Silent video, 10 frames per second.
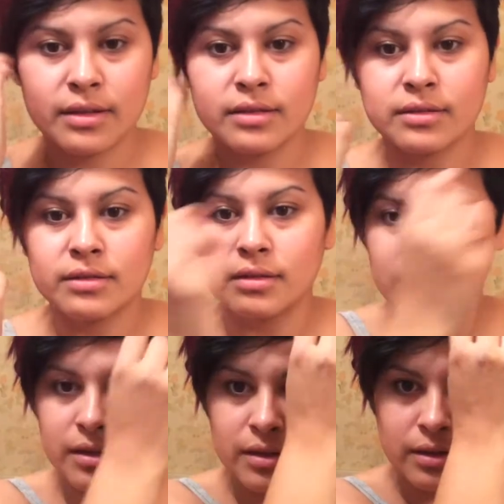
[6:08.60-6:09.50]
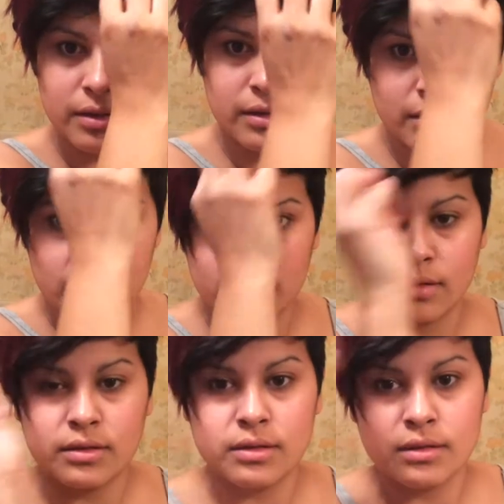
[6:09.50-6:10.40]

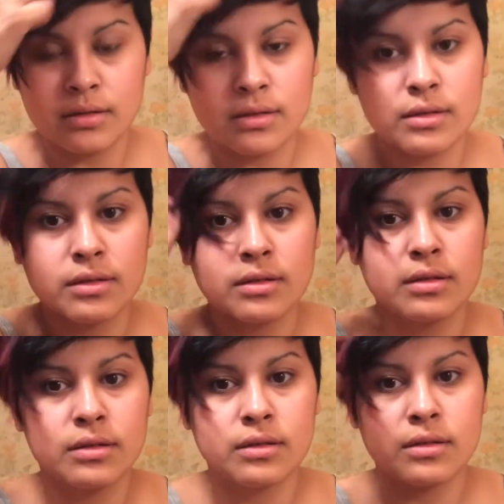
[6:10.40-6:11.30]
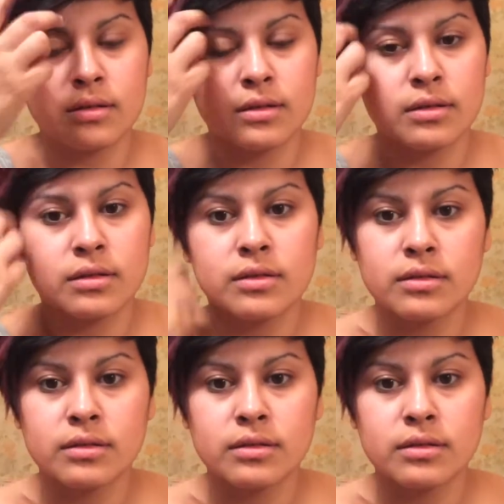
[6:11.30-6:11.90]
(silence)